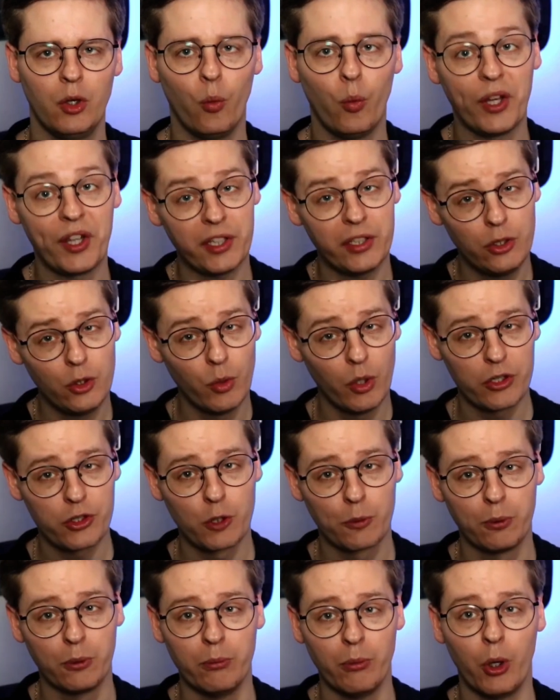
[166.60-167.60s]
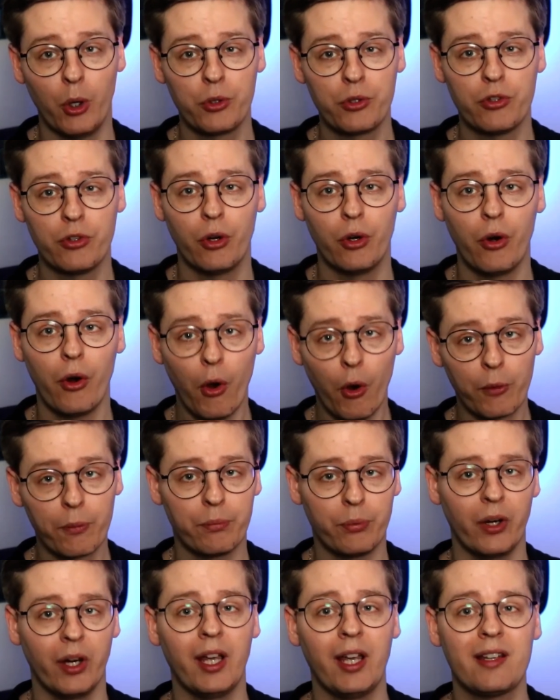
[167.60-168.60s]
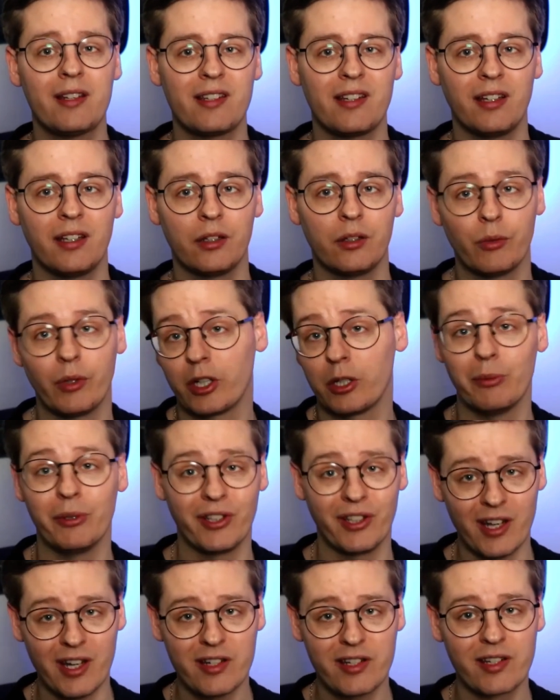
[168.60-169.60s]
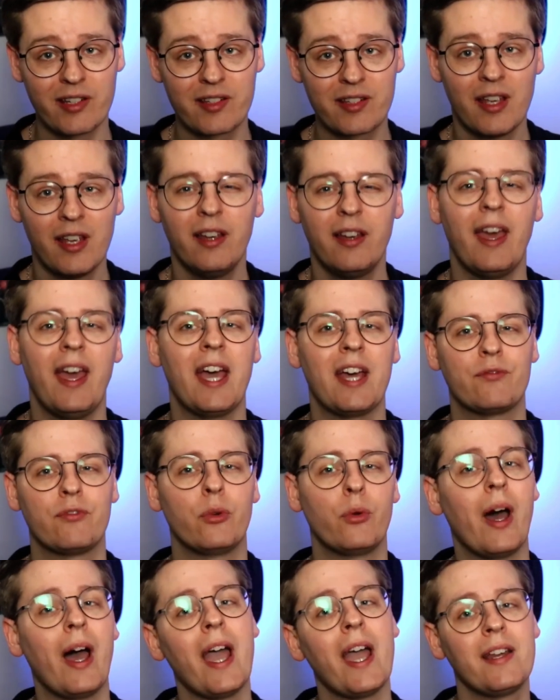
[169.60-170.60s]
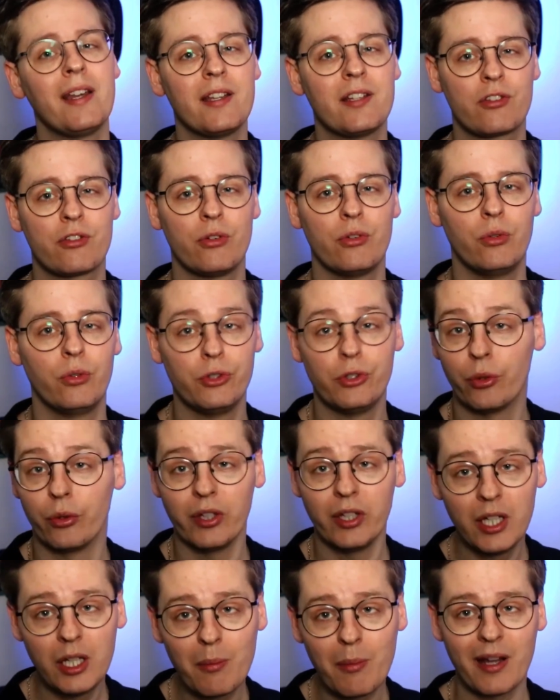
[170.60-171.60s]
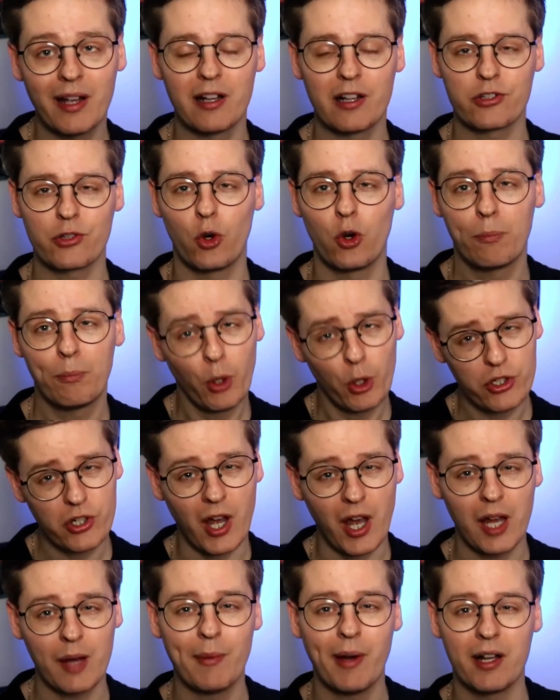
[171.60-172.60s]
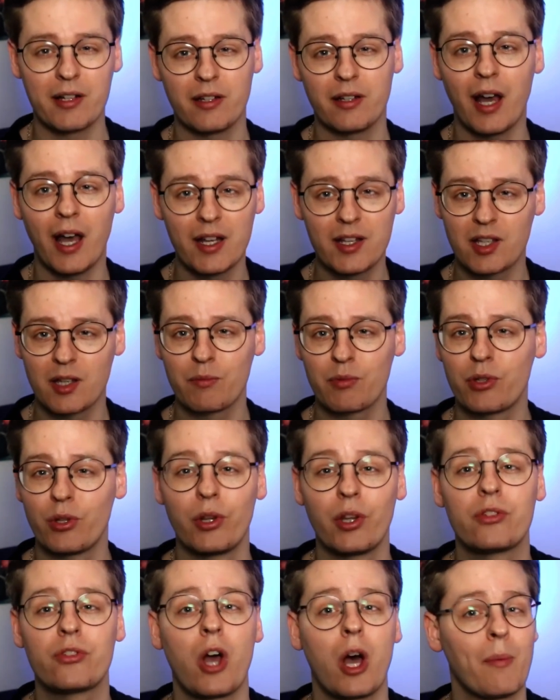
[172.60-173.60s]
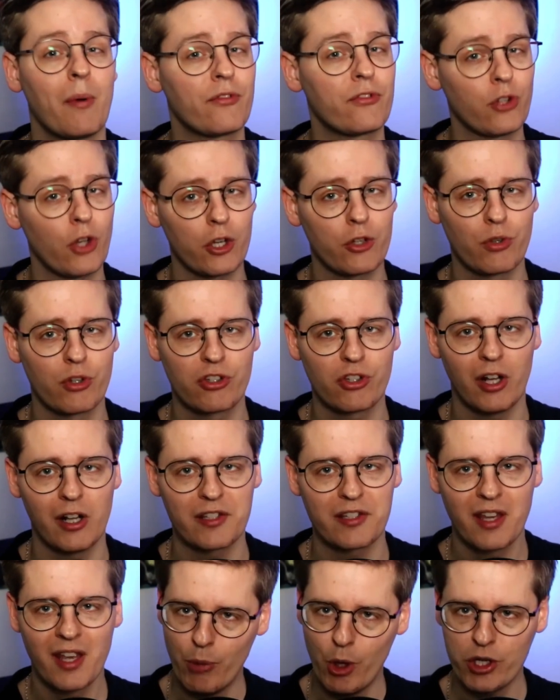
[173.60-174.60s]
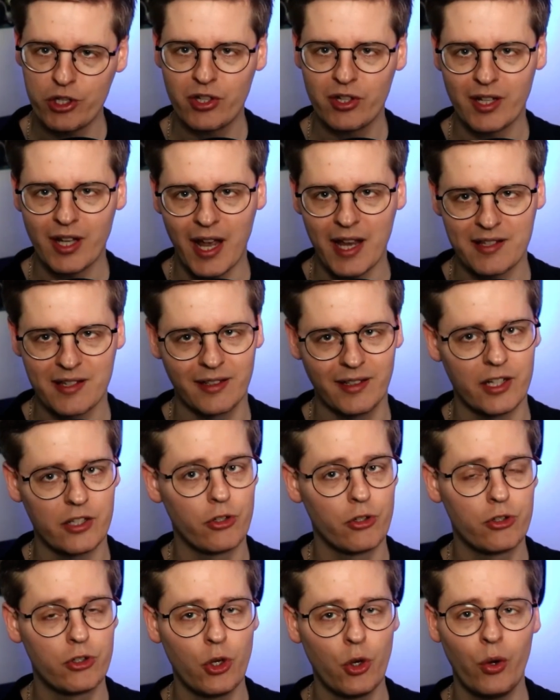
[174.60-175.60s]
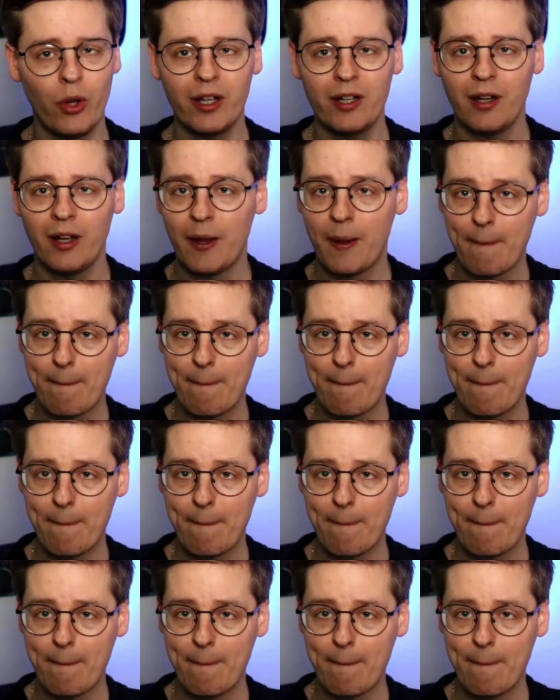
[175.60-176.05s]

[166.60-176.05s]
Whether you want to promote your own brand in recommendations, add variety to your emails, or push high-margin items to the top of search results, merchandising lets you do it